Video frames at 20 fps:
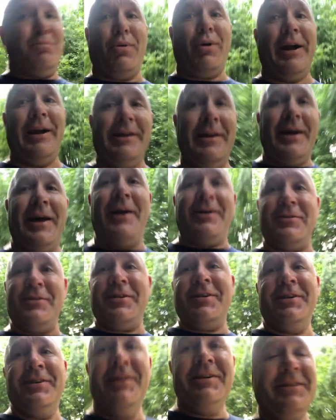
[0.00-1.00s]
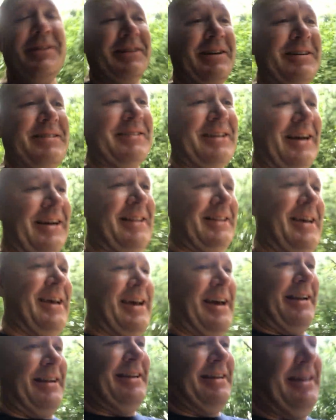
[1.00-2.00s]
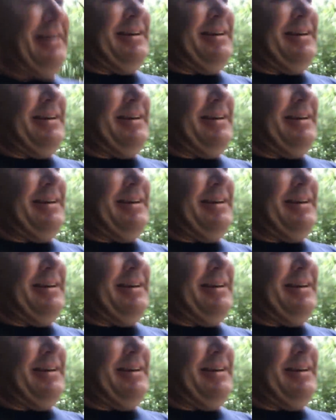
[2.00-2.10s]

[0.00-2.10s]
breakdowns, things like that.